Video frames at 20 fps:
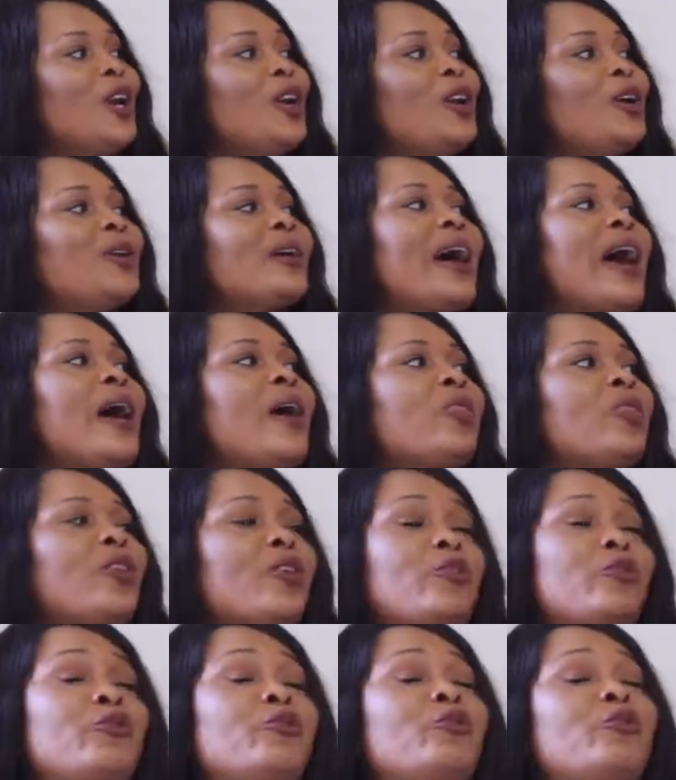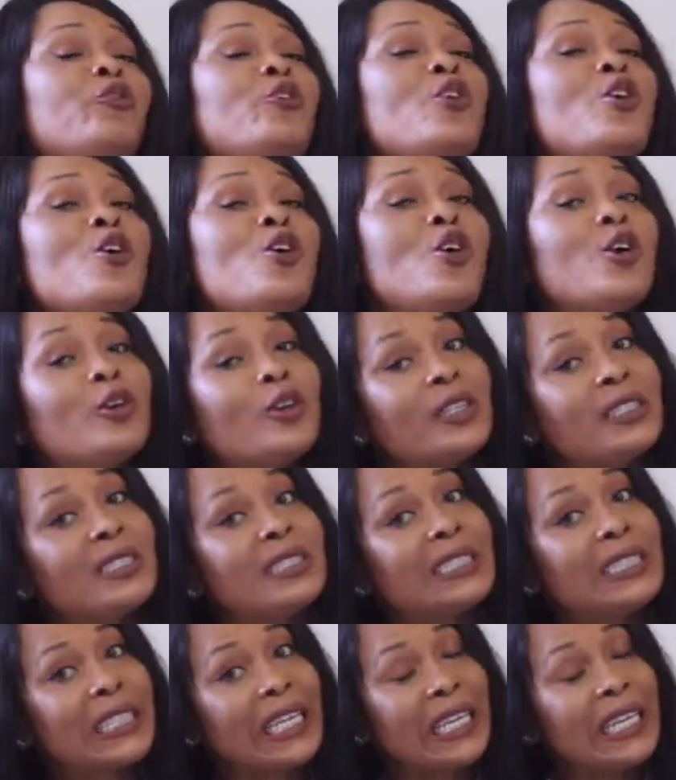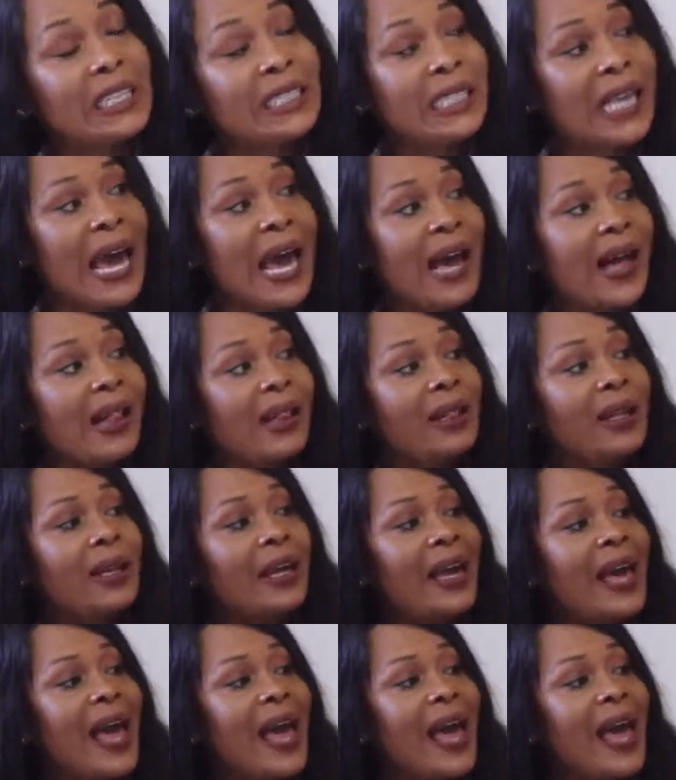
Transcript: Look at the floral detail.